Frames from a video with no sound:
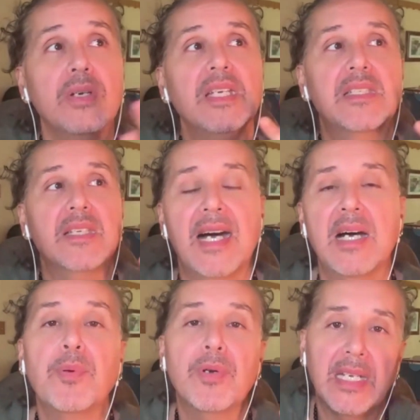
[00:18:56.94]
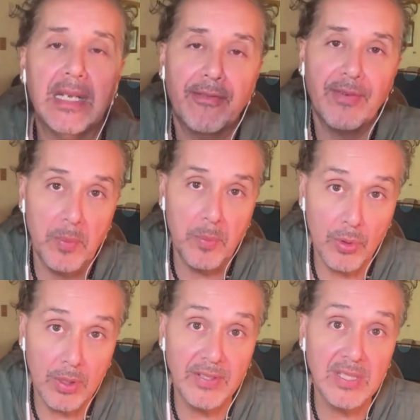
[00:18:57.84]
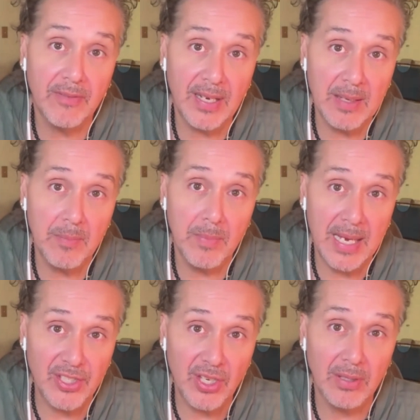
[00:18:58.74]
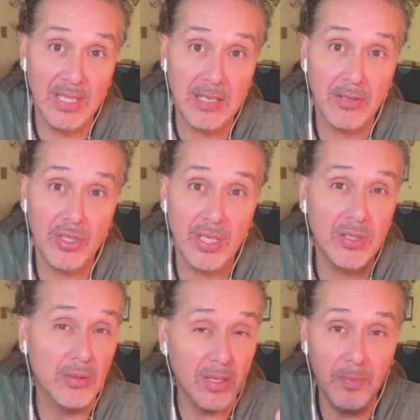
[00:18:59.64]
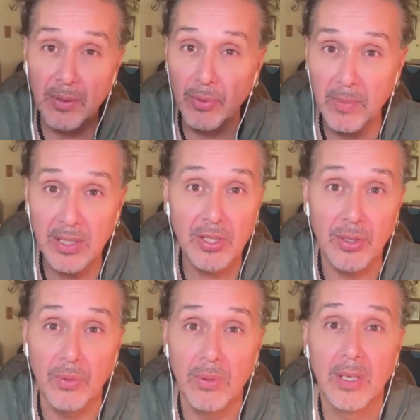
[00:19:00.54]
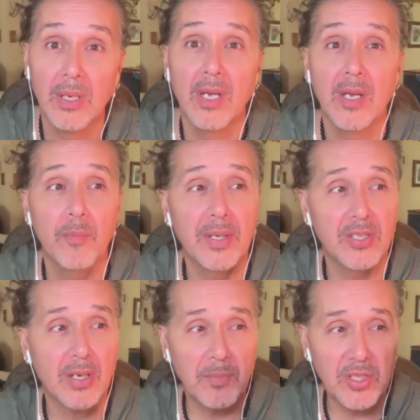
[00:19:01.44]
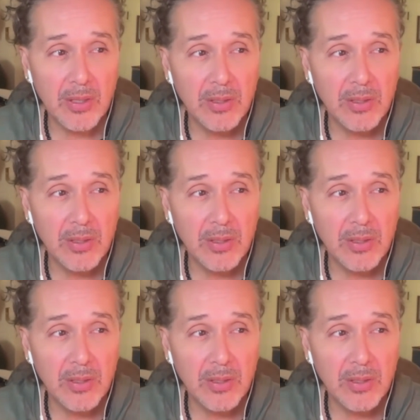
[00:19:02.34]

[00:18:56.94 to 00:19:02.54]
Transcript: is operating from more of a divine masculine energy. So it could be women too. But so I'm just